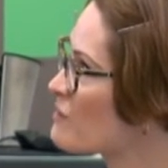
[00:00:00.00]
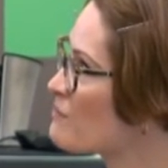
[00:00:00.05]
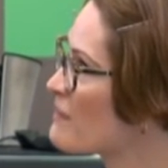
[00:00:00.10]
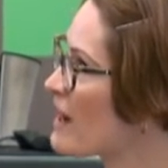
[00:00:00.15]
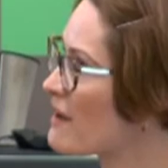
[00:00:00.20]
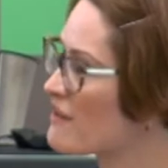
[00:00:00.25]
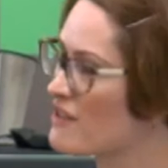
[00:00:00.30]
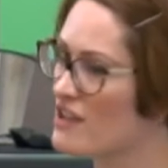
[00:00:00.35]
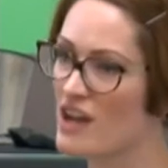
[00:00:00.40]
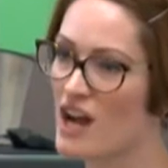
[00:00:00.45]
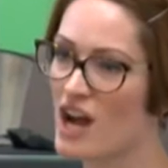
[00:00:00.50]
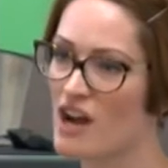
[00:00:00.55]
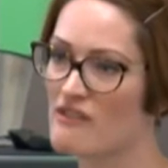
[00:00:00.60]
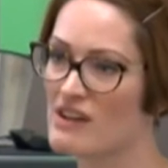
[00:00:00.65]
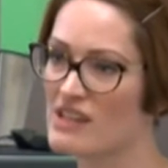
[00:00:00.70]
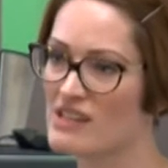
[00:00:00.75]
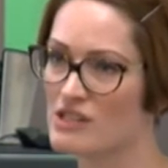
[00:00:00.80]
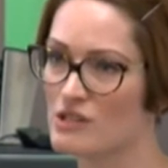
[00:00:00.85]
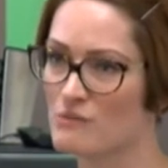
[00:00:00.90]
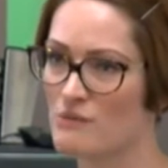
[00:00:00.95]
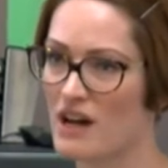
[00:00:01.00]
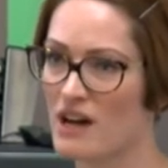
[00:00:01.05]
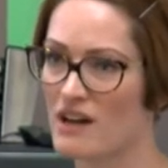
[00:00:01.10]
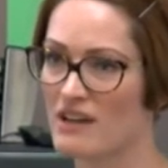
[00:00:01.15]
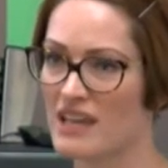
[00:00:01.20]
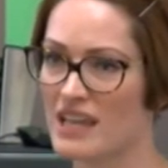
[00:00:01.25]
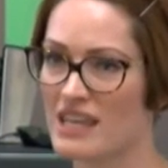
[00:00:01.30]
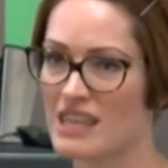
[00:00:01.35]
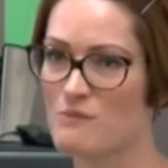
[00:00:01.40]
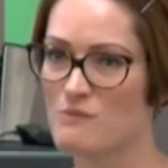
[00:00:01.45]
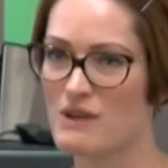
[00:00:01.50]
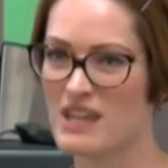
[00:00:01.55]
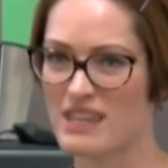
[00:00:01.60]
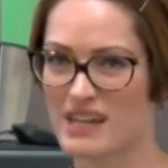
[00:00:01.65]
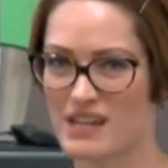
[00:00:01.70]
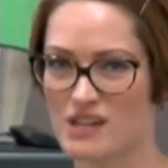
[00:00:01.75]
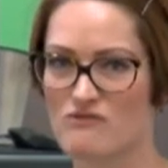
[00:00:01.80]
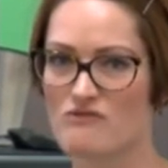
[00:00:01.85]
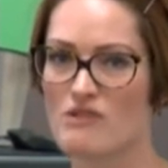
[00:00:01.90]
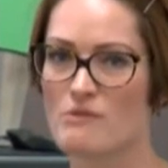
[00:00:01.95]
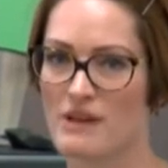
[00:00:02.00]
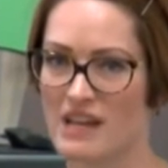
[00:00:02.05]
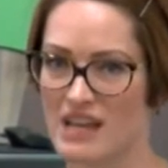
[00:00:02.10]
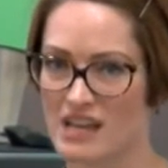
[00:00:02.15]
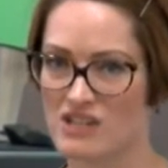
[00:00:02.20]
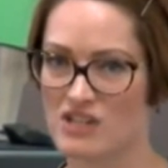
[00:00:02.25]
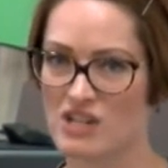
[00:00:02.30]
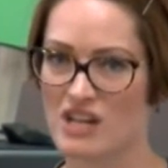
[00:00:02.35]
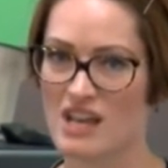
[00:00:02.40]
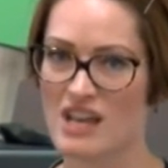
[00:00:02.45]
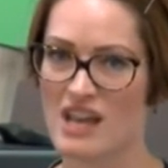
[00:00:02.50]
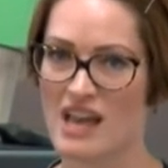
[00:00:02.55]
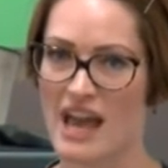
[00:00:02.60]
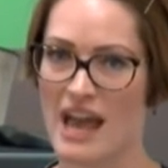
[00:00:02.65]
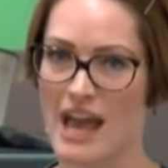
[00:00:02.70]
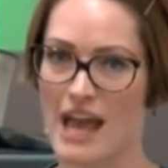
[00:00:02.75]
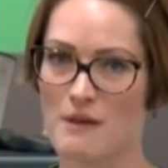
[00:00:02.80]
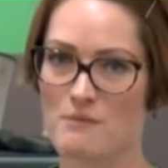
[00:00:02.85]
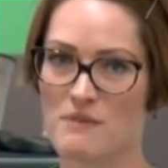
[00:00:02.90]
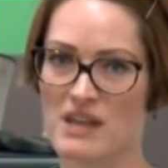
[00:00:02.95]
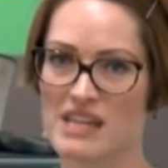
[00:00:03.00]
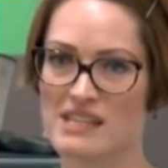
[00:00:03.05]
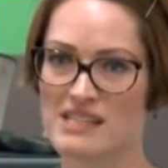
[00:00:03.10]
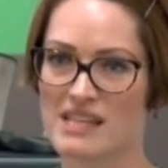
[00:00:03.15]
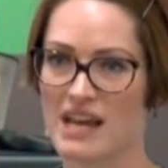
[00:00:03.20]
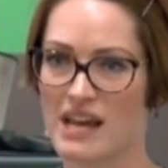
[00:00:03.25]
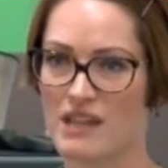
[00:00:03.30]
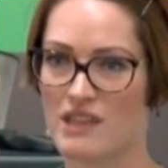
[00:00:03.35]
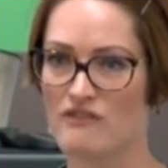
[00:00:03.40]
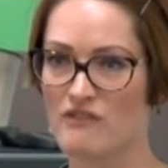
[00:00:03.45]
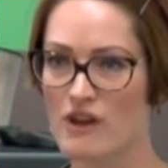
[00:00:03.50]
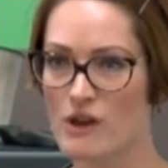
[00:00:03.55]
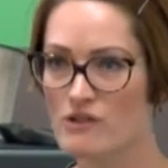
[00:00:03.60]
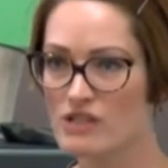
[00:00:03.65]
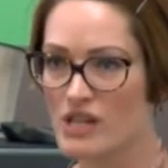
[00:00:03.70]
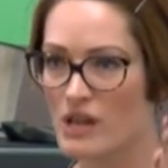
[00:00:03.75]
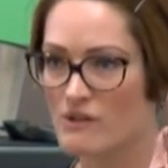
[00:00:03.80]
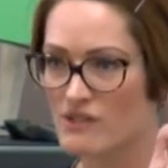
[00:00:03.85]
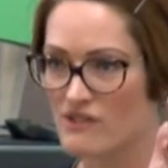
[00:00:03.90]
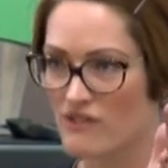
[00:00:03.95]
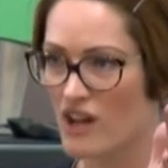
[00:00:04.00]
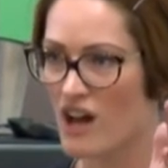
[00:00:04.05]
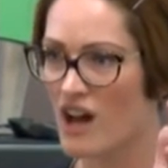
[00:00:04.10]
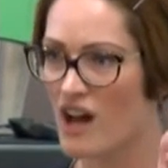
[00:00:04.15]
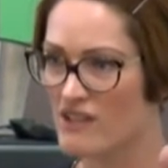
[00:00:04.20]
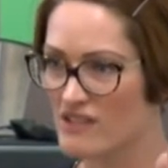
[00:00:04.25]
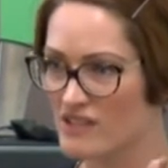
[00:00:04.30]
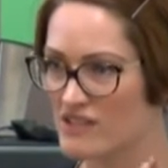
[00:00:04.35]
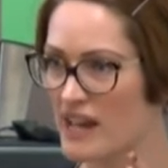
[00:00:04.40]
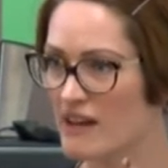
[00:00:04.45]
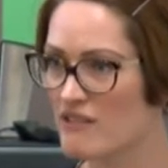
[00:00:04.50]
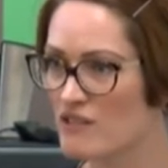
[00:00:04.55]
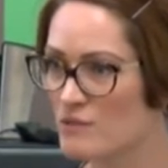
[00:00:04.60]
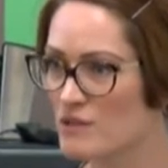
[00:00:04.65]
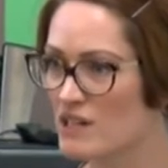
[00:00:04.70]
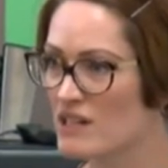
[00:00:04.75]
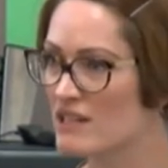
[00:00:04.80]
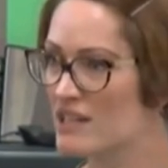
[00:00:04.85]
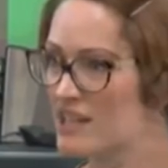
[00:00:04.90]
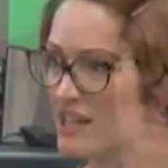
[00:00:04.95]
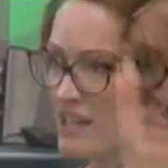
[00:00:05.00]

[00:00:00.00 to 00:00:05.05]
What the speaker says: about the car rental market, the bit that's rubbish is that the photos of cars are terrible.